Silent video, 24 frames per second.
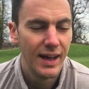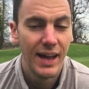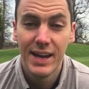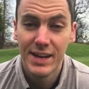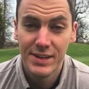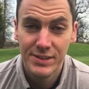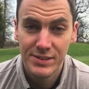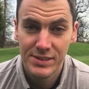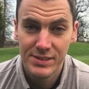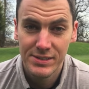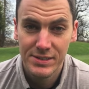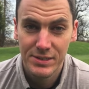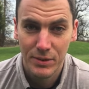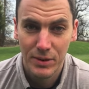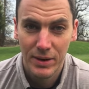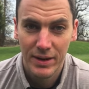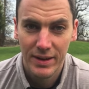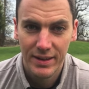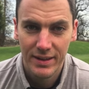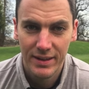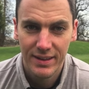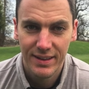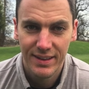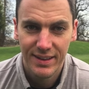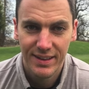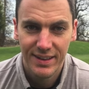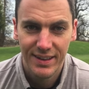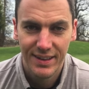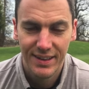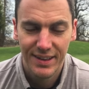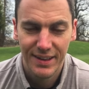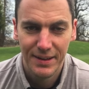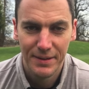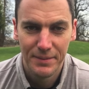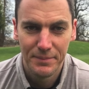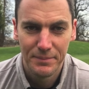ages to edit,
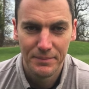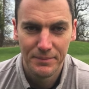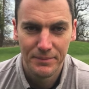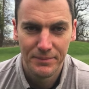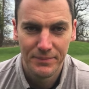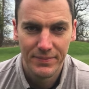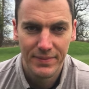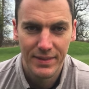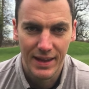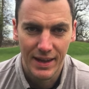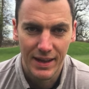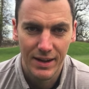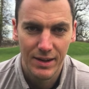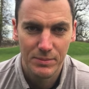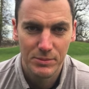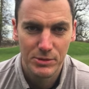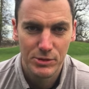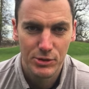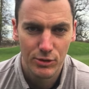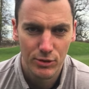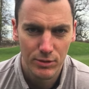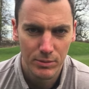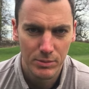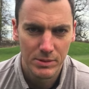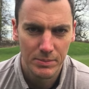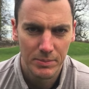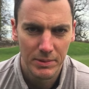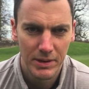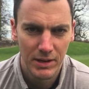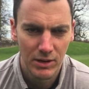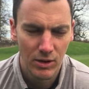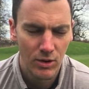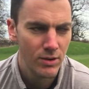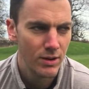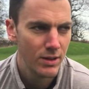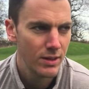and I'm sure it was a
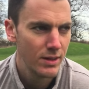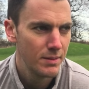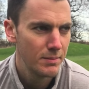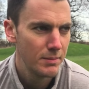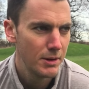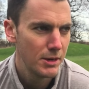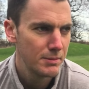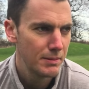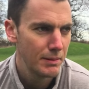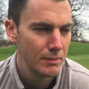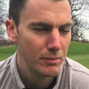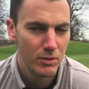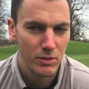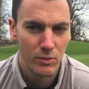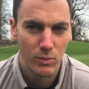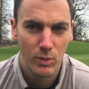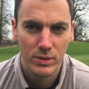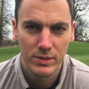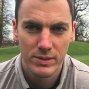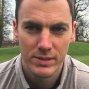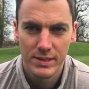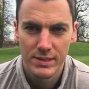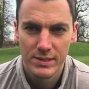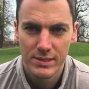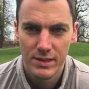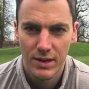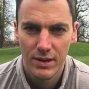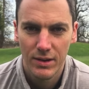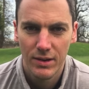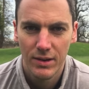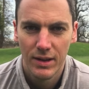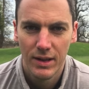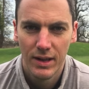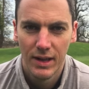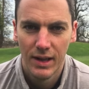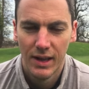bit longer than most people would have wanted. So
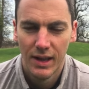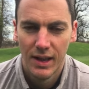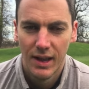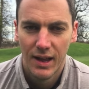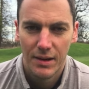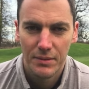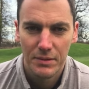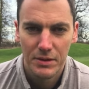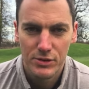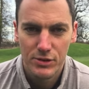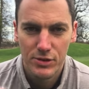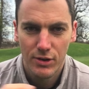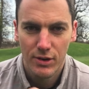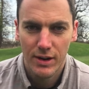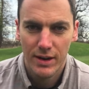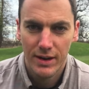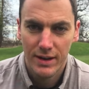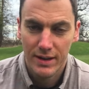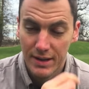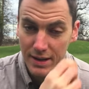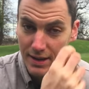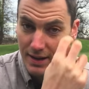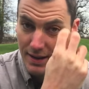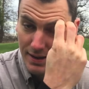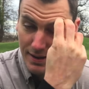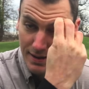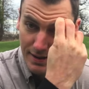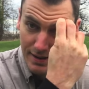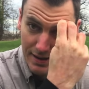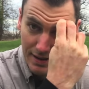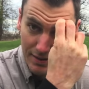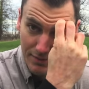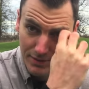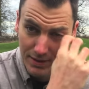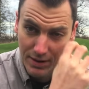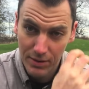I'm gonna try and get
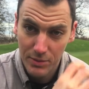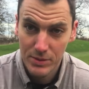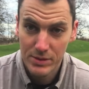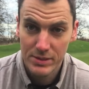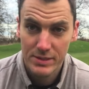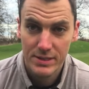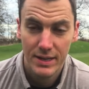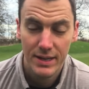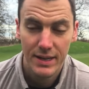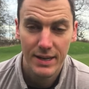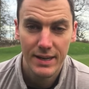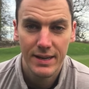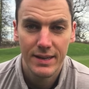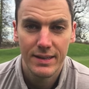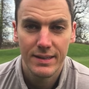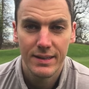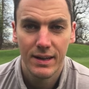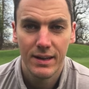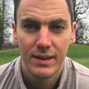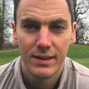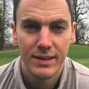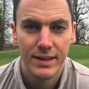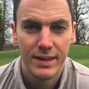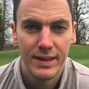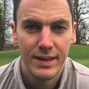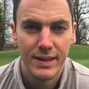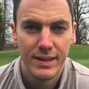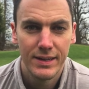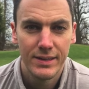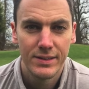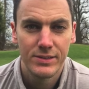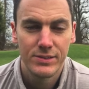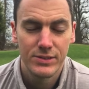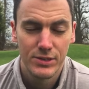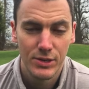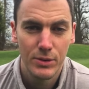everything I wanna say done
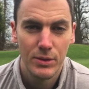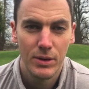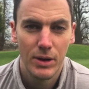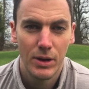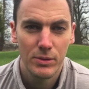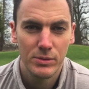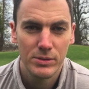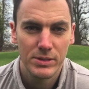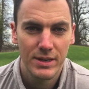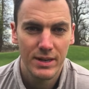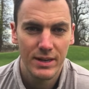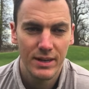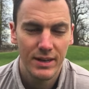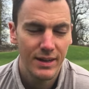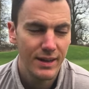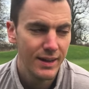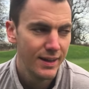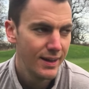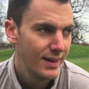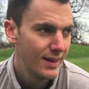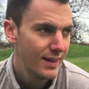in two holes today.